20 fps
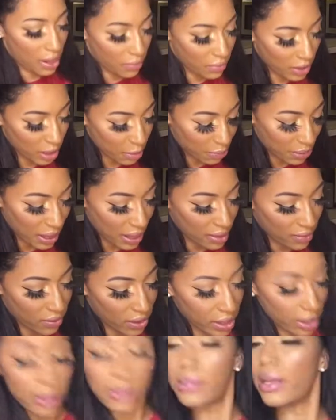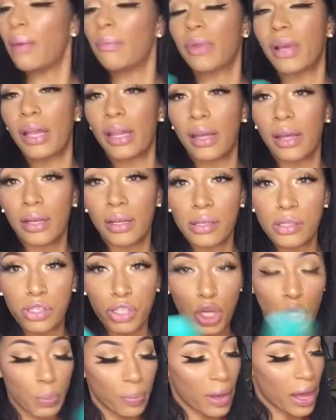really plan the video, so I'm gonna
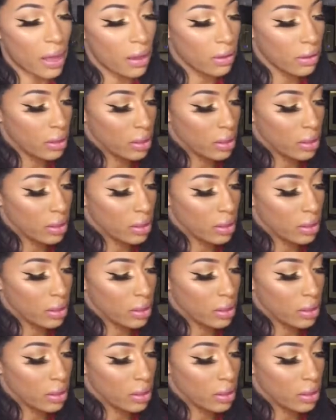scoop out